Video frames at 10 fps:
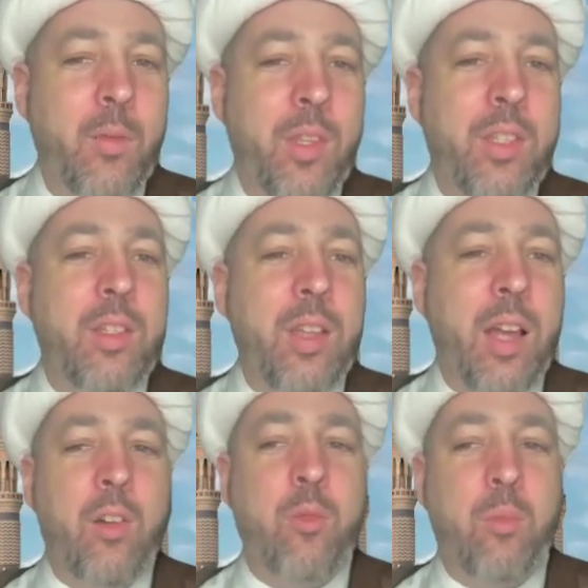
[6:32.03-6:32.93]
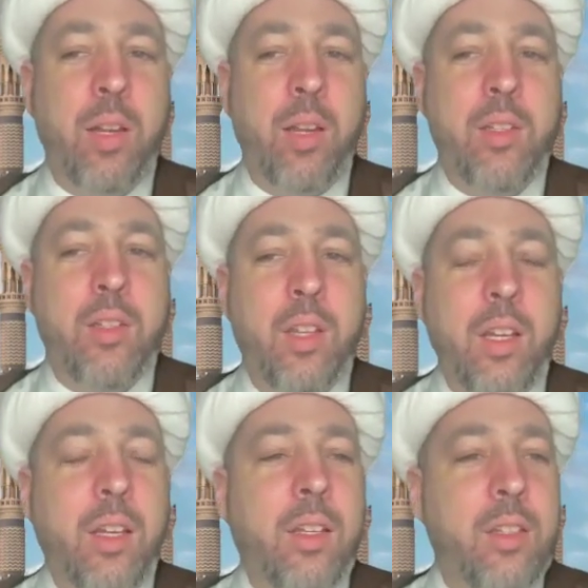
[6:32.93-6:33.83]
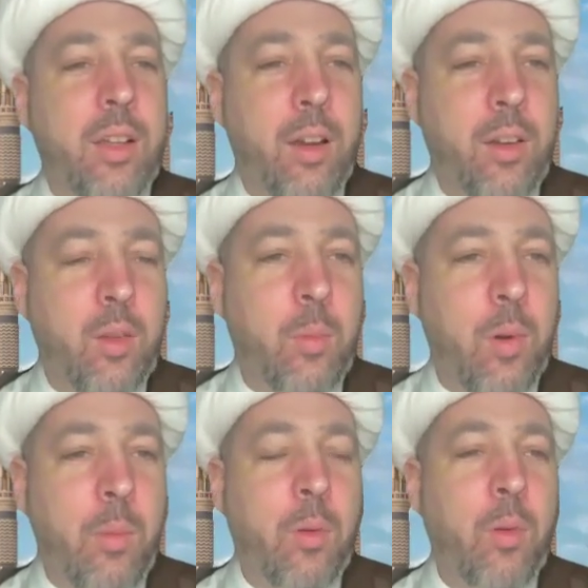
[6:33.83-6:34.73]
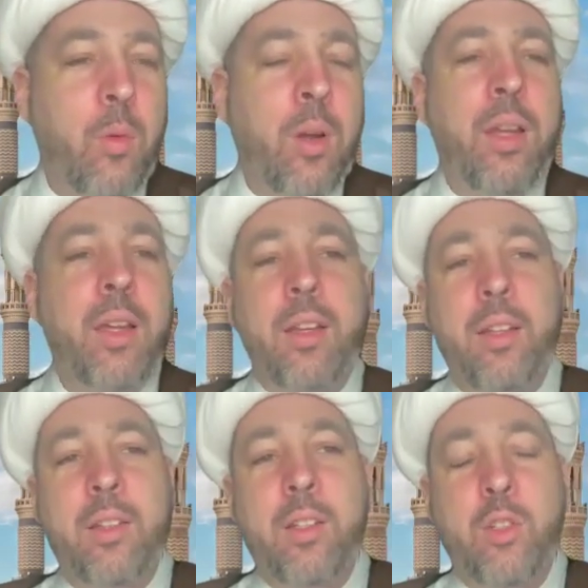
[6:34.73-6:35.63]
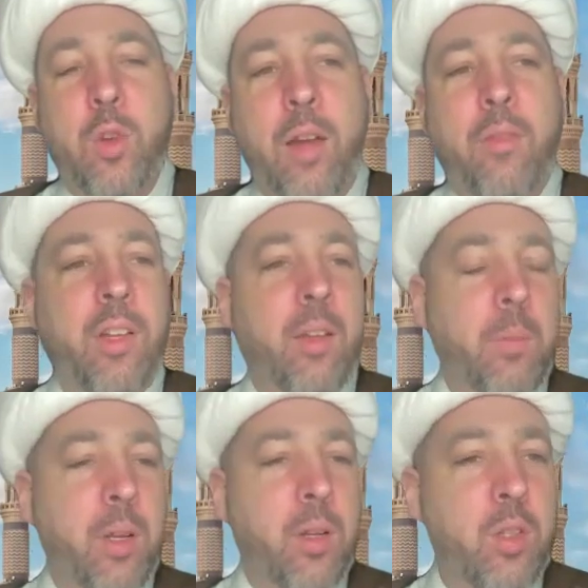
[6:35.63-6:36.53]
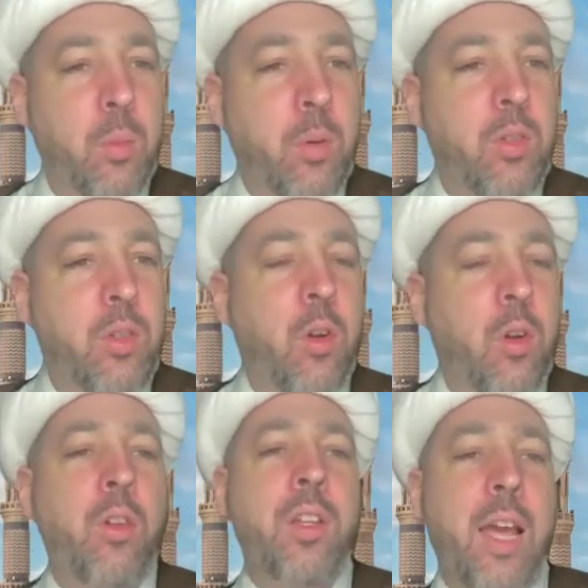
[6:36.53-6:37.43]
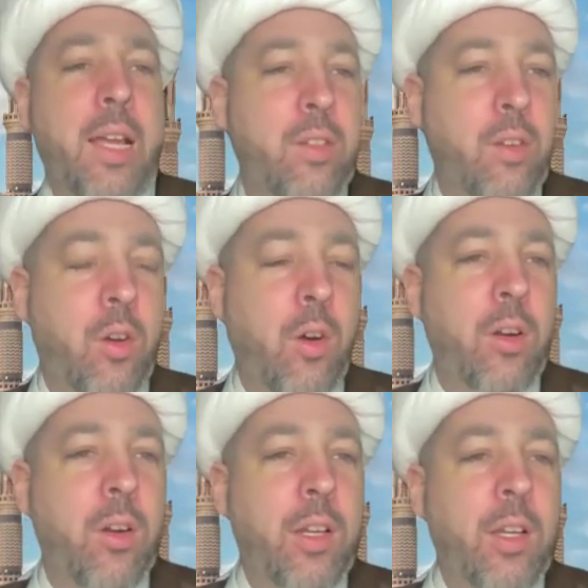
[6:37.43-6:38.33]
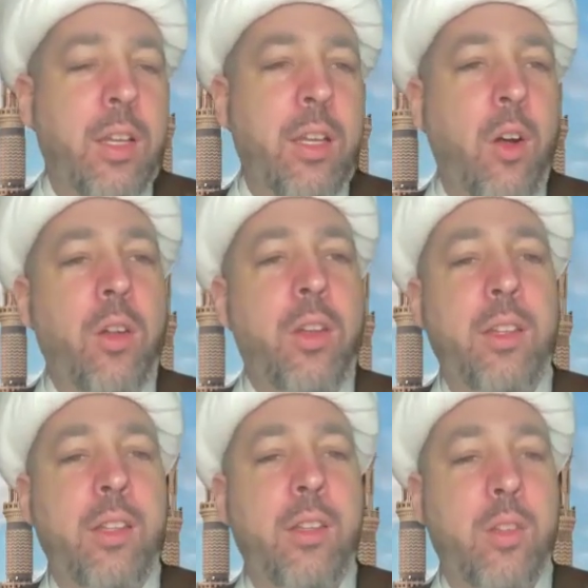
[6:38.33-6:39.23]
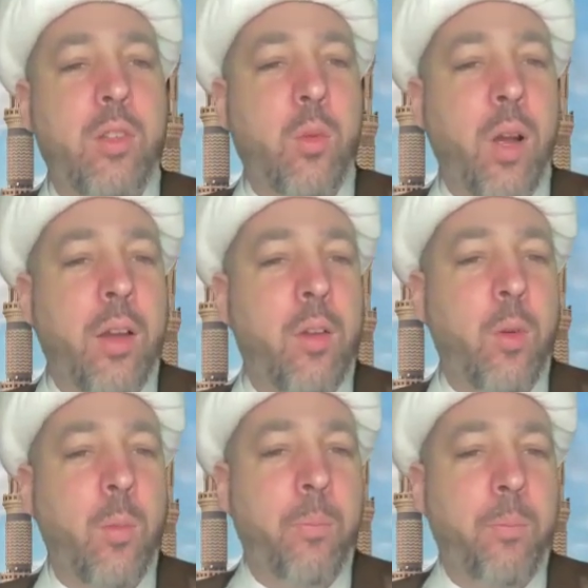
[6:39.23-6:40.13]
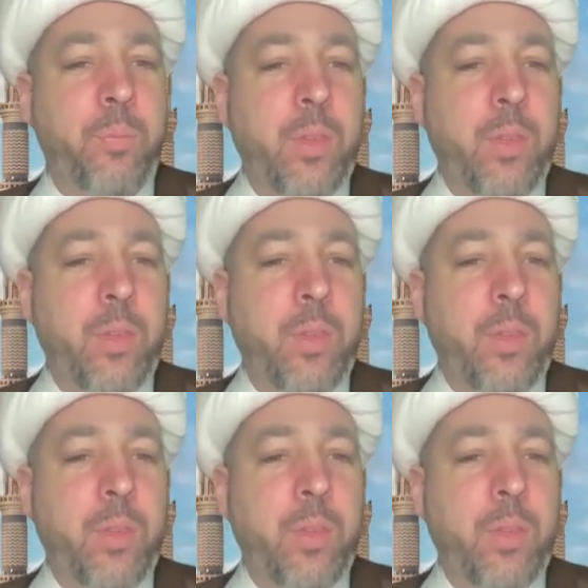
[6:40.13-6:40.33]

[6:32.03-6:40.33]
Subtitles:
This is out of place. It's not in the proper way, and it's extravagant because the person already has a car. All he needs is a ride home.